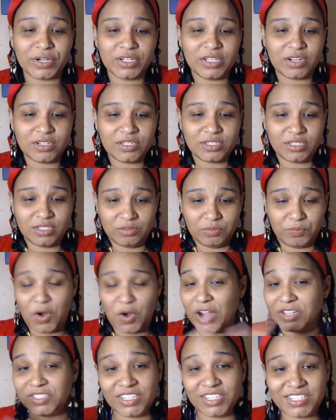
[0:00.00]
There's
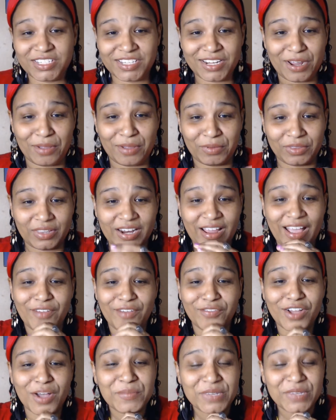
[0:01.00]
projects that I that I have
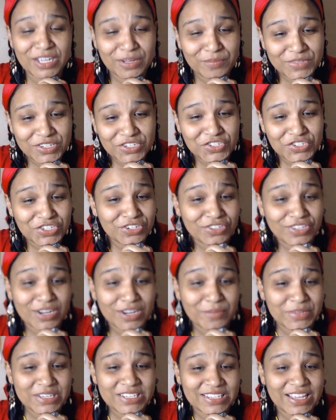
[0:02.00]
coming up this year that
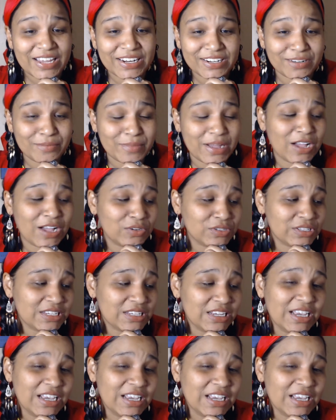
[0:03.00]
I'm excited about